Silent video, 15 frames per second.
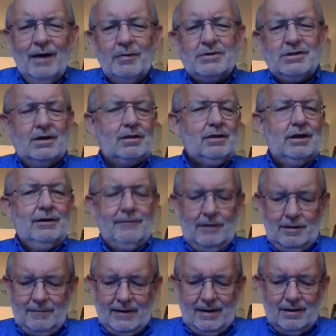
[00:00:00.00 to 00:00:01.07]
I want you to think
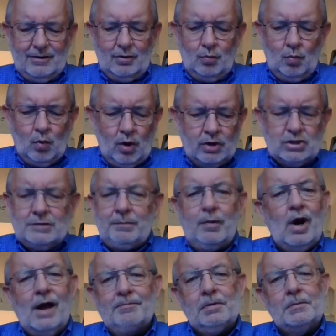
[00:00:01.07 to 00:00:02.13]
about the worst
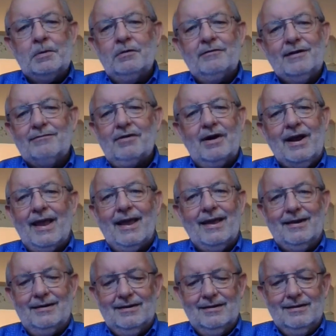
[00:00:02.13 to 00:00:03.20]
problem you've ever
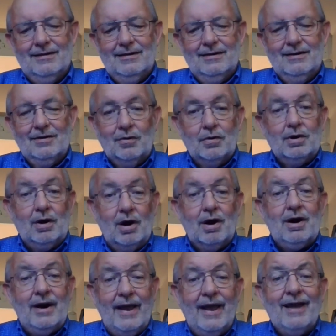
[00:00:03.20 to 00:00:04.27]
had or
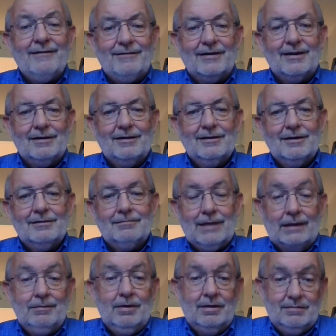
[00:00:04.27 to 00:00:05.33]
are having, and
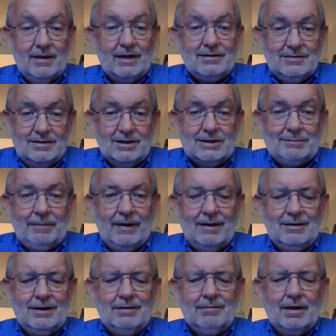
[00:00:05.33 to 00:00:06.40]
maybe that's this
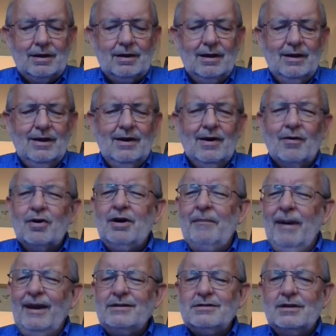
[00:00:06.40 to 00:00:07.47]
pandemic. Or
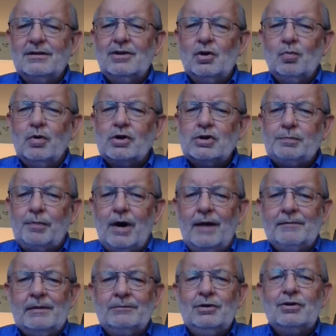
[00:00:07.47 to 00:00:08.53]
imagine the worst
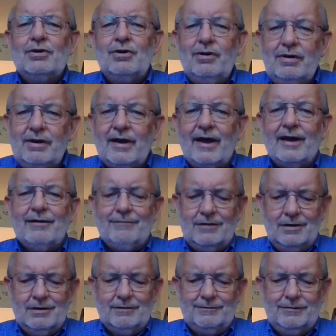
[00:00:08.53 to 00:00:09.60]
problem you could have
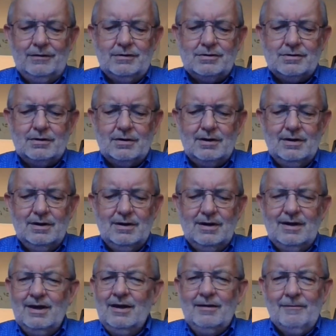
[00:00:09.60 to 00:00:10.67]
in the future.
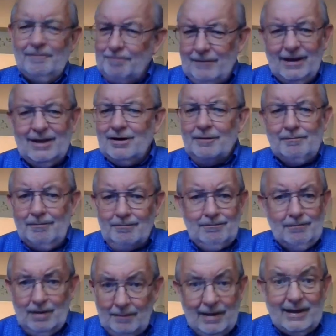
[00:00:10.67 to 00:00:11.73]
Make, a,
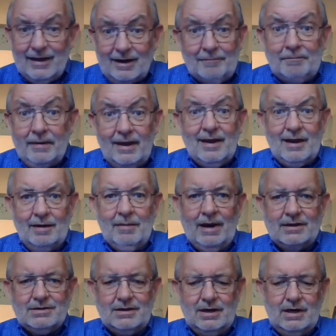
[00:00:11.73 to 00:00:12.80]
make it a big
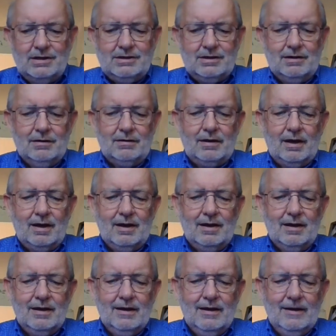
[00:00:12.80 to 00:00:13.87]
imagination, okay?